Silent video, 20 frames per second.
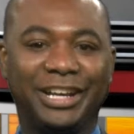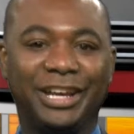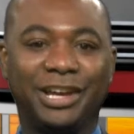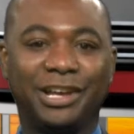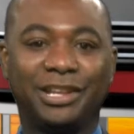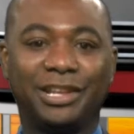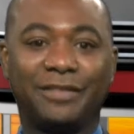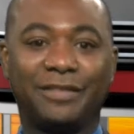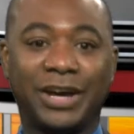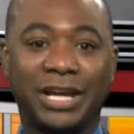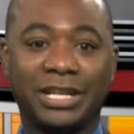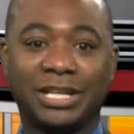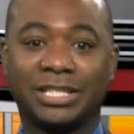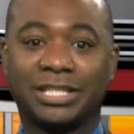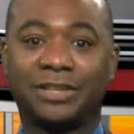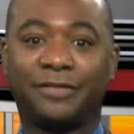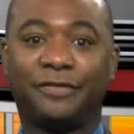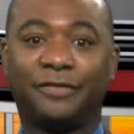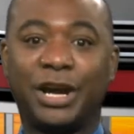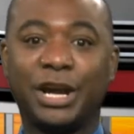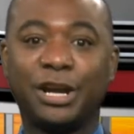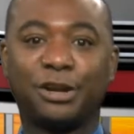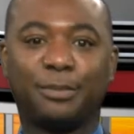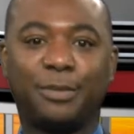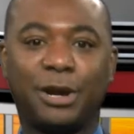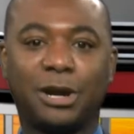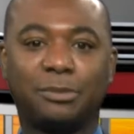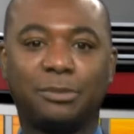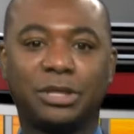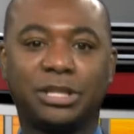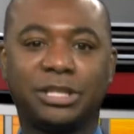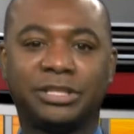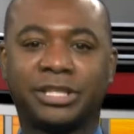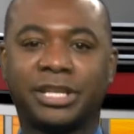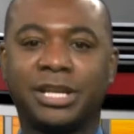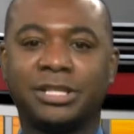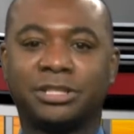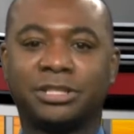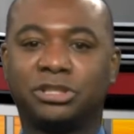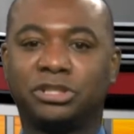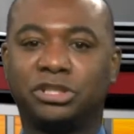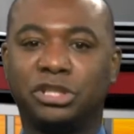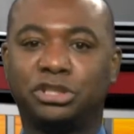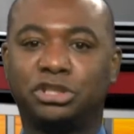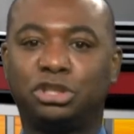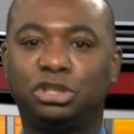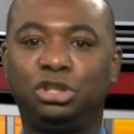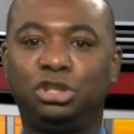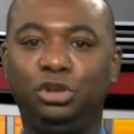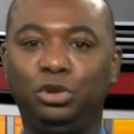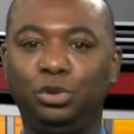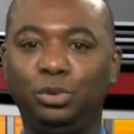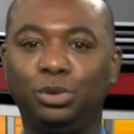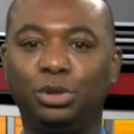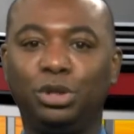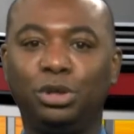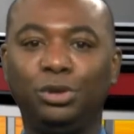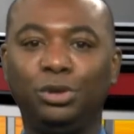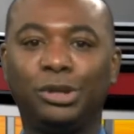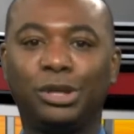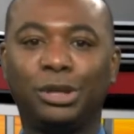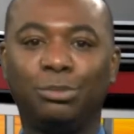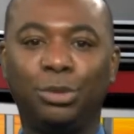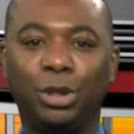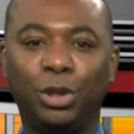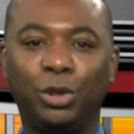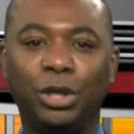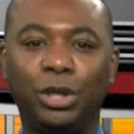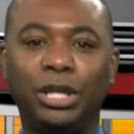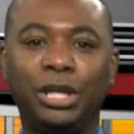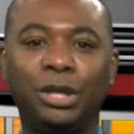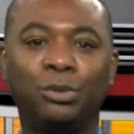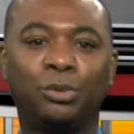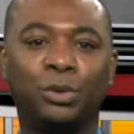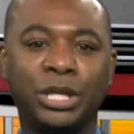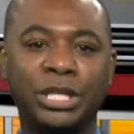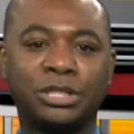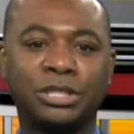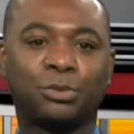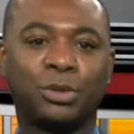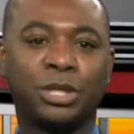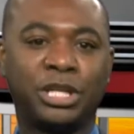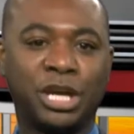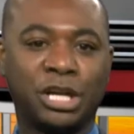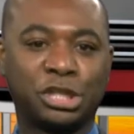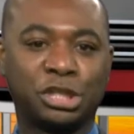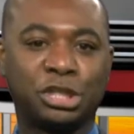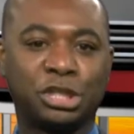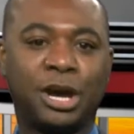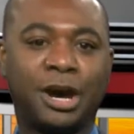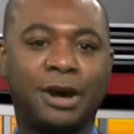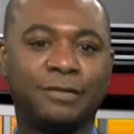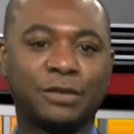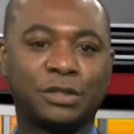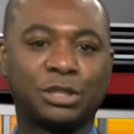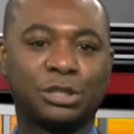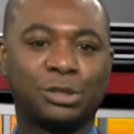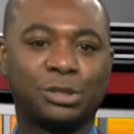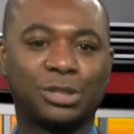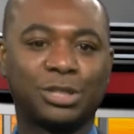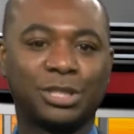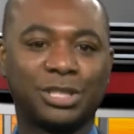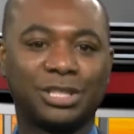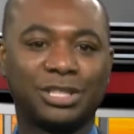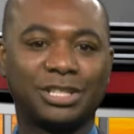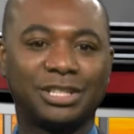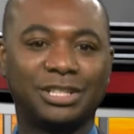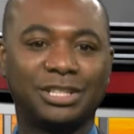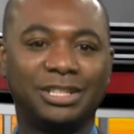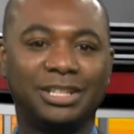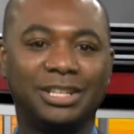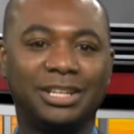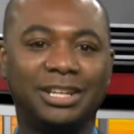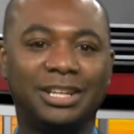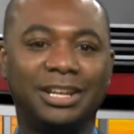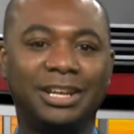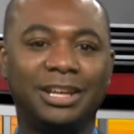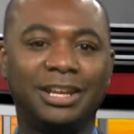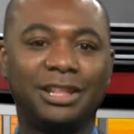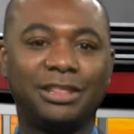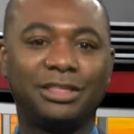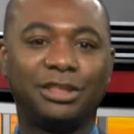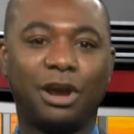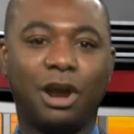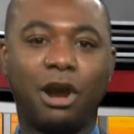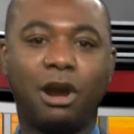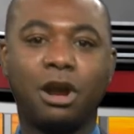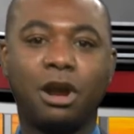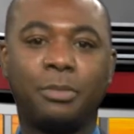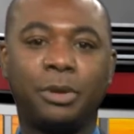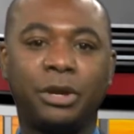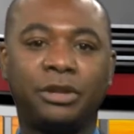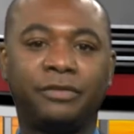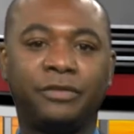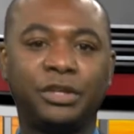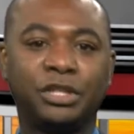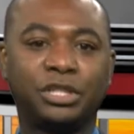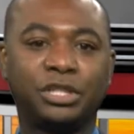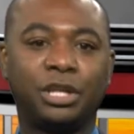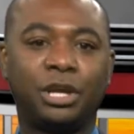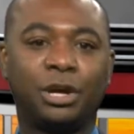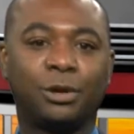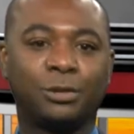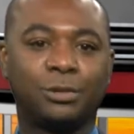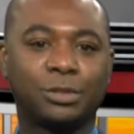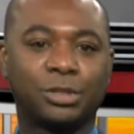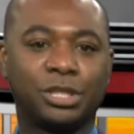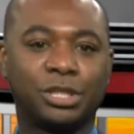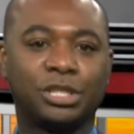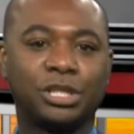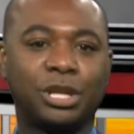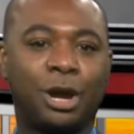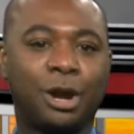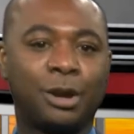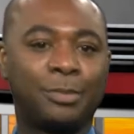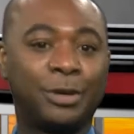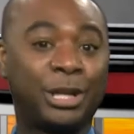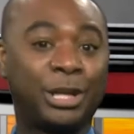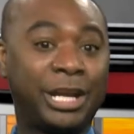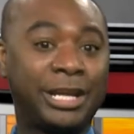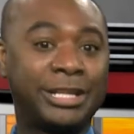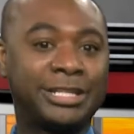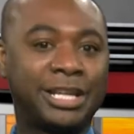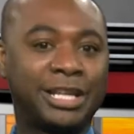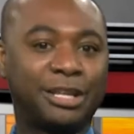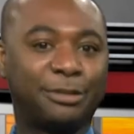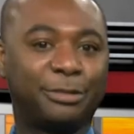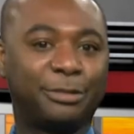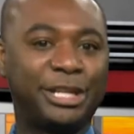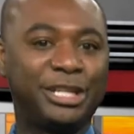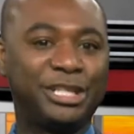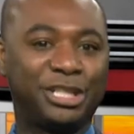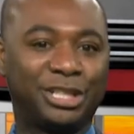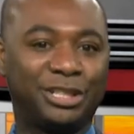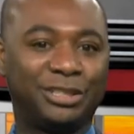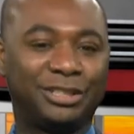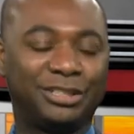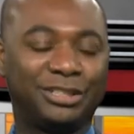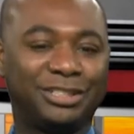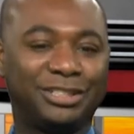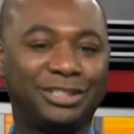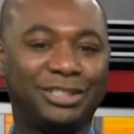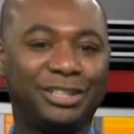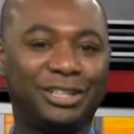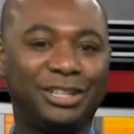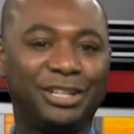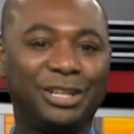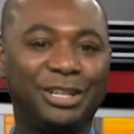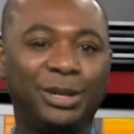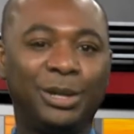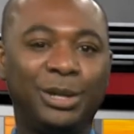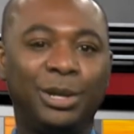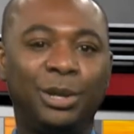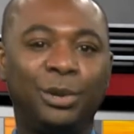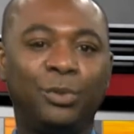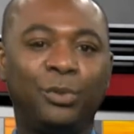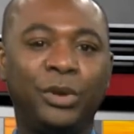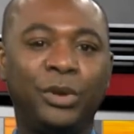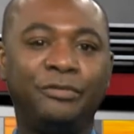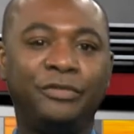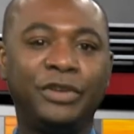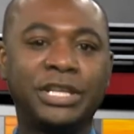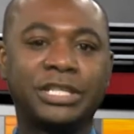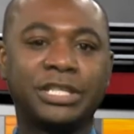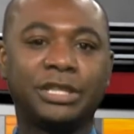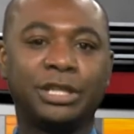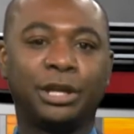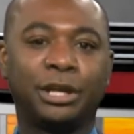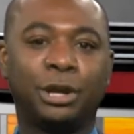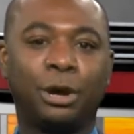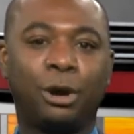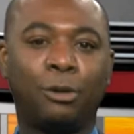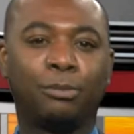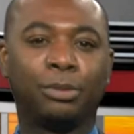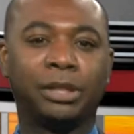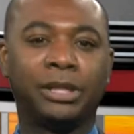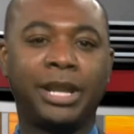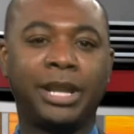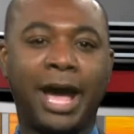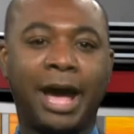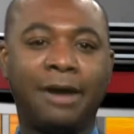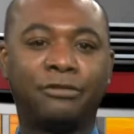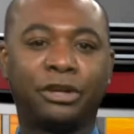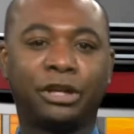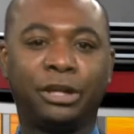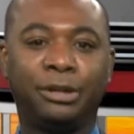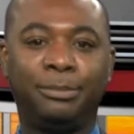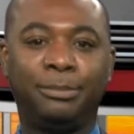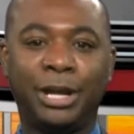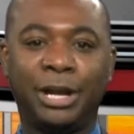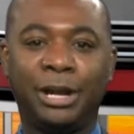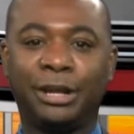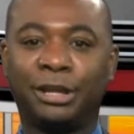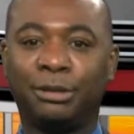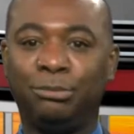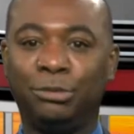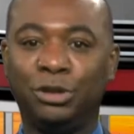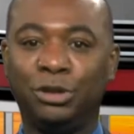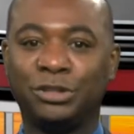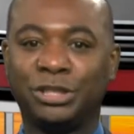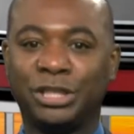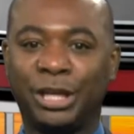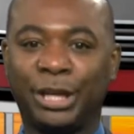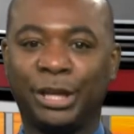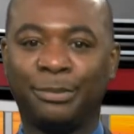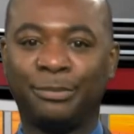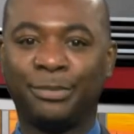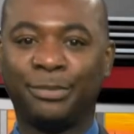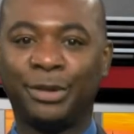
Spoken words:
The Valdosta Fire Department discusses its two new community risk reduction officers. The Arbor Division holds its Arbor Day celebration. We visit the Copeland African American Museum.